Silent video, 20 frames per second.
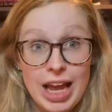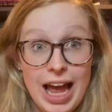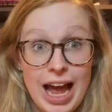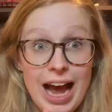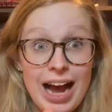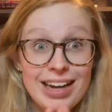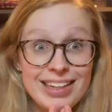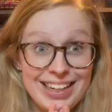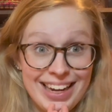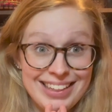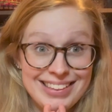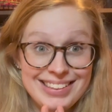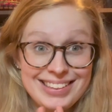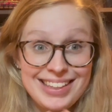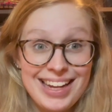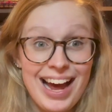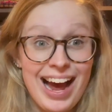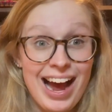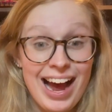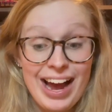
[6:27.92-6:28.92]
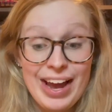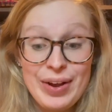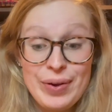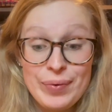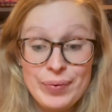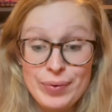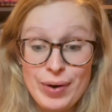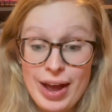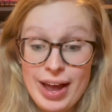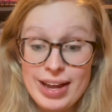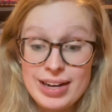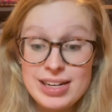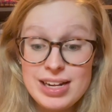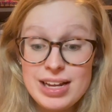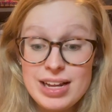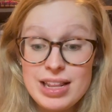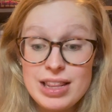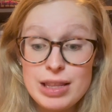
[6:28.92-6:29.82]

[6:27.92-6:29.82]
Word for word: Ah, yes, I read